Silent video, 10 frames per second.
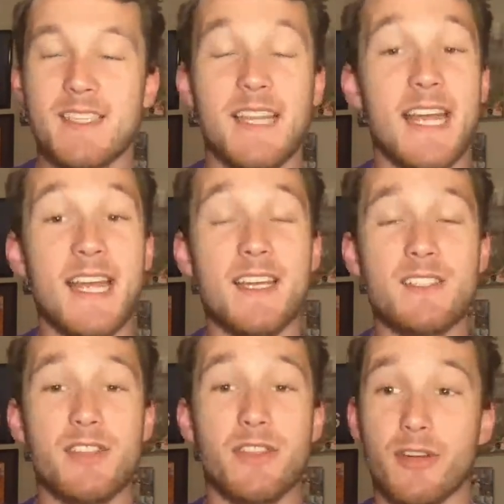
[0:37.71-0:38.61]
Today
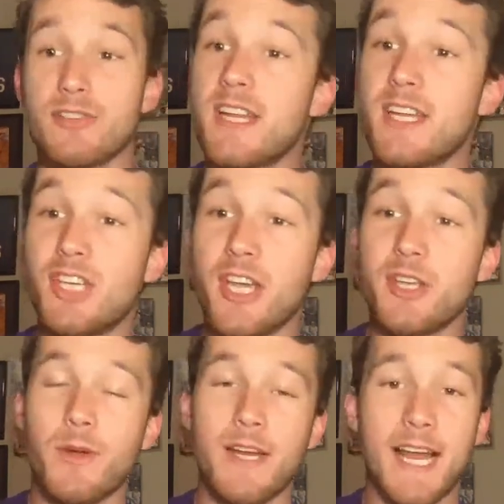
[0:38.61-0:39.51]
is Thursday, January